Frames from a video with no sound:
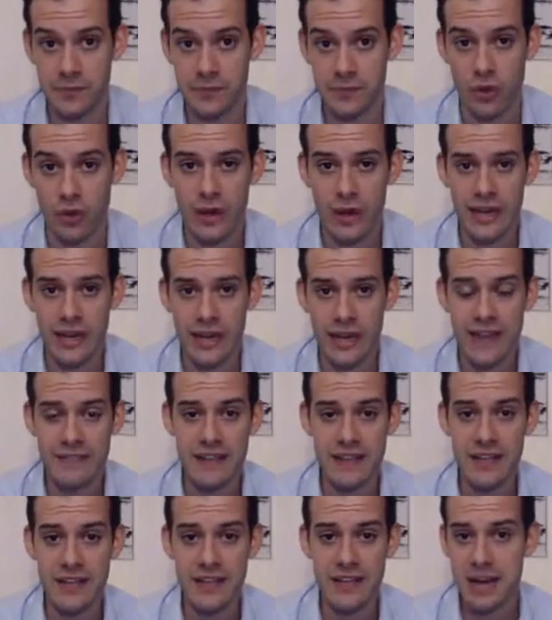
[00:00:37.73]
So in
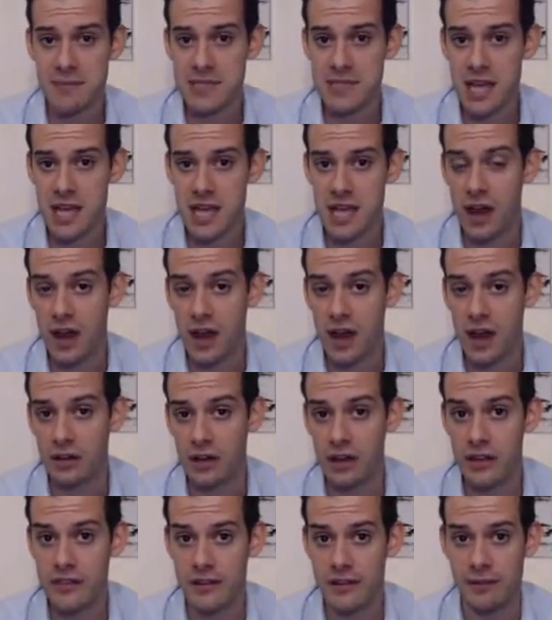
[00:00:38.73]
the James
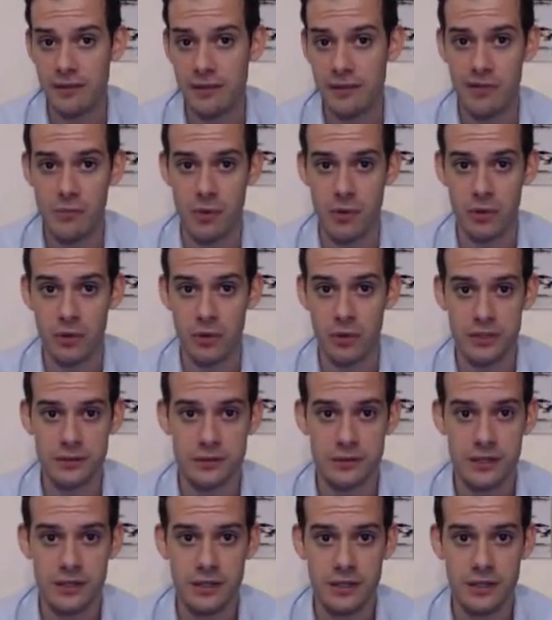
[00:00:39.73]
Lange theory of emotion,